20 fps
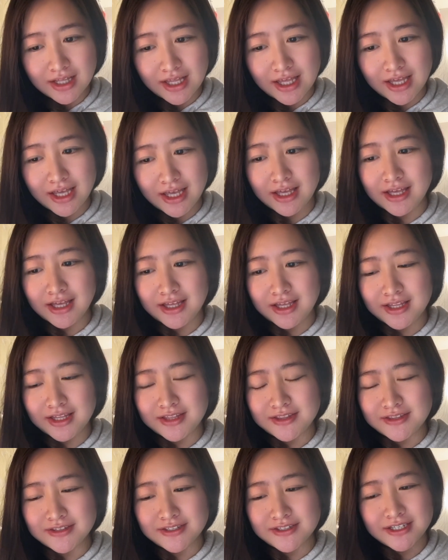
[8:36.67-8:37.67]

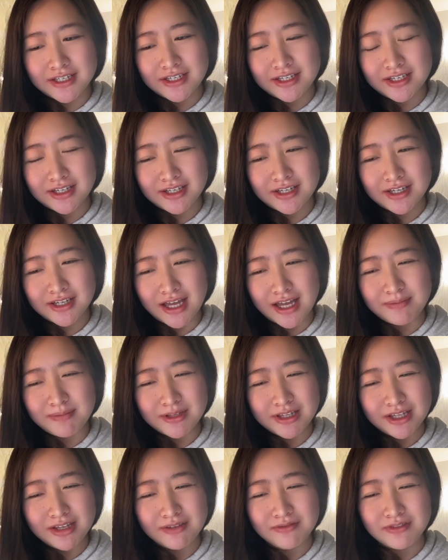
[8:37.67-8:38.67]
And I
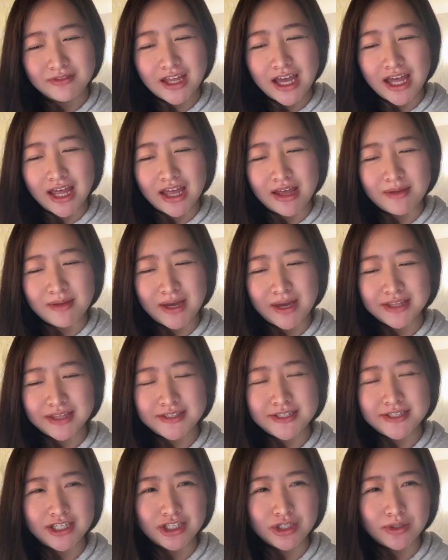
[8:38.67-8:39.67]
believe that
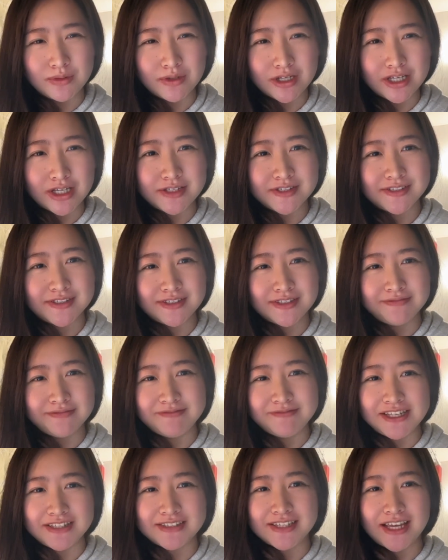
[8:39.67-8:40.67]
MIT units
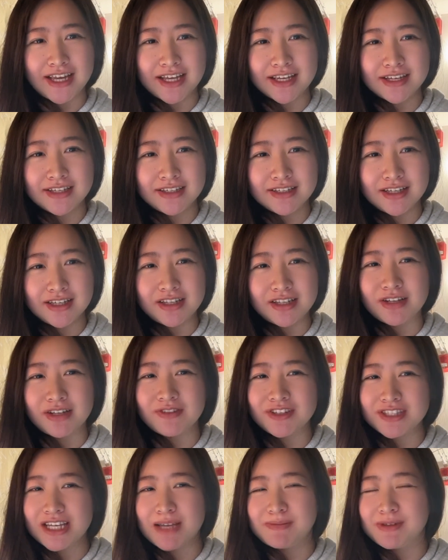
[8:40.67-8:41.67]
needs like a
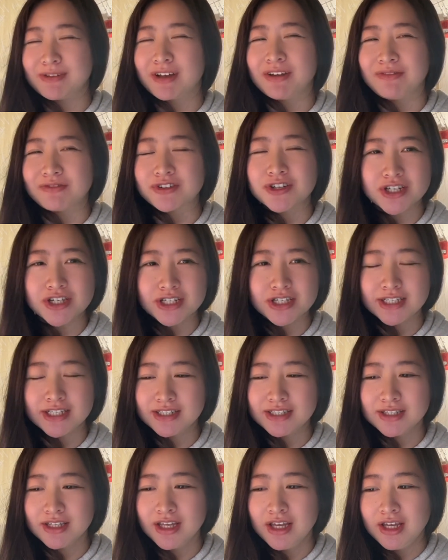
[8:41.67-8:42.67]
different types of
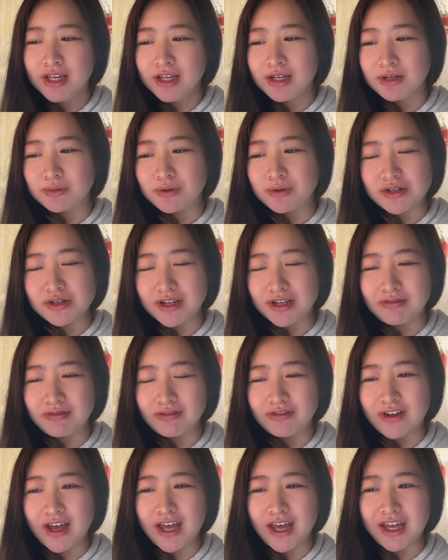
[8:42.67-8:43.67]
conversion, which you can
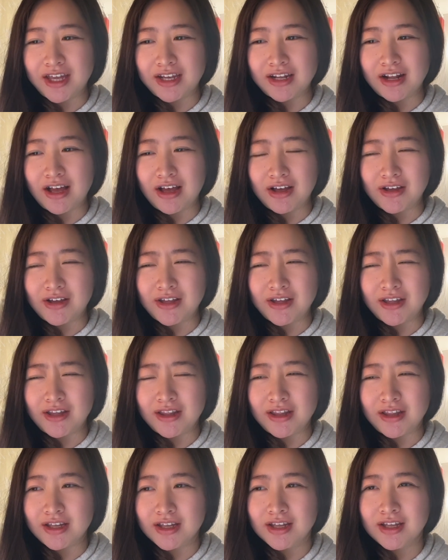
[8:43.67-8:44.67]
find
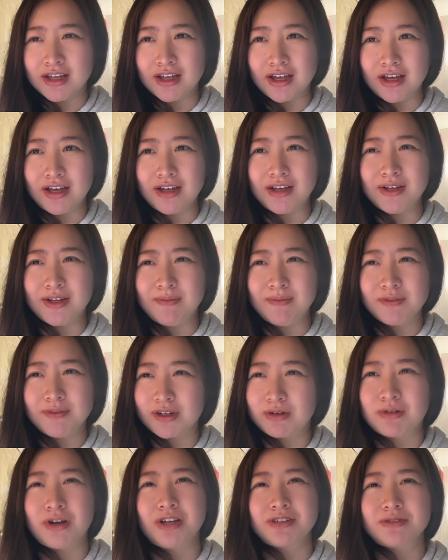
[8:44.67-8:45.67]
on the
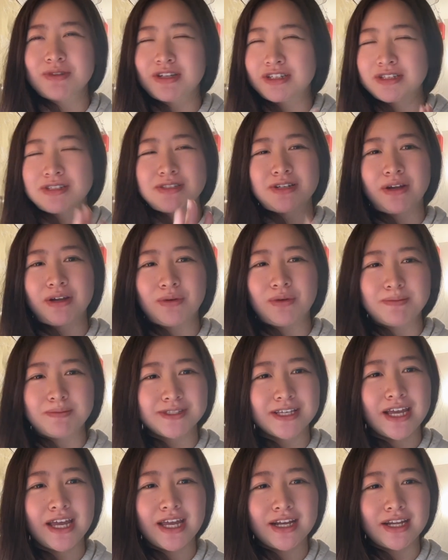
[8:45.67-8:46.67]
cross-registering
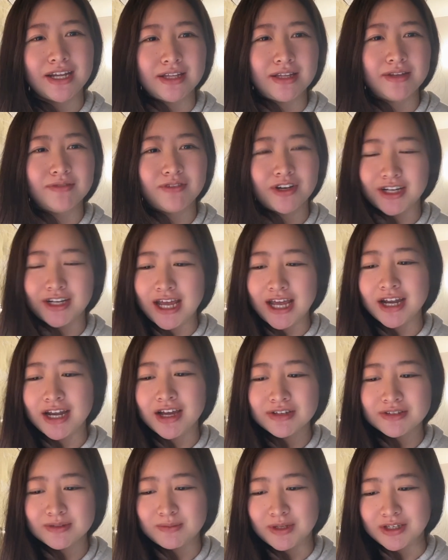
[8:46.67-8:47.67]
website and figure that
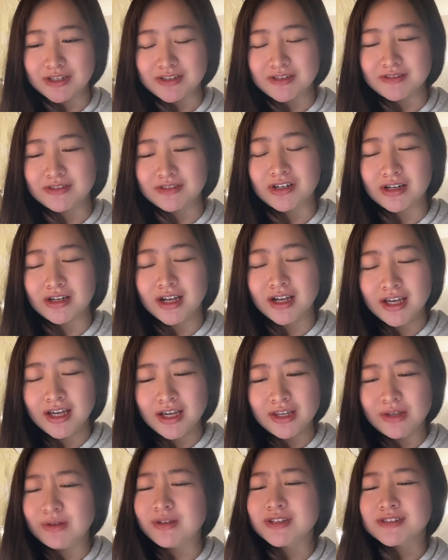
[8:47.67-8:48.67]
out, because their
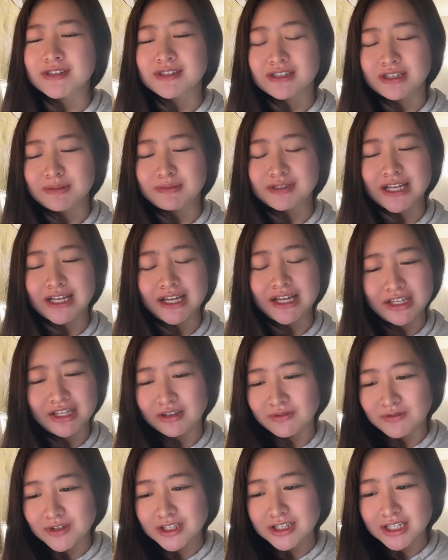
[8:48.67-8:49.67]
unit system is slightly
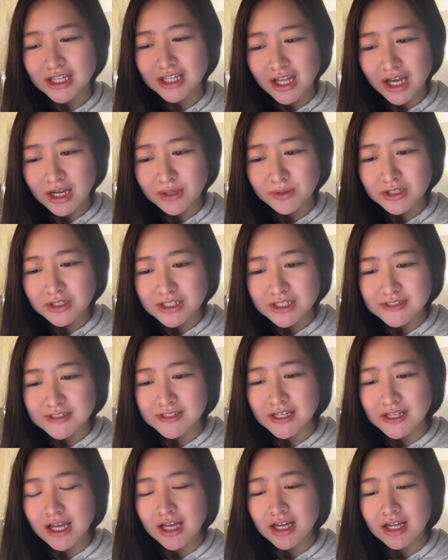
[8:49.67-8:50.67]
different than
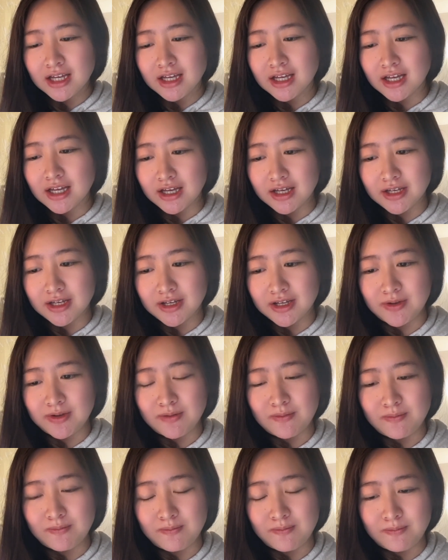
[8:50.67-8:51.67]
ours.
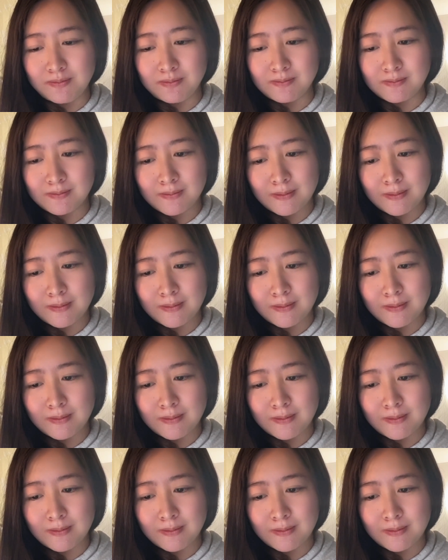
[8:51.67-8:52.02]
And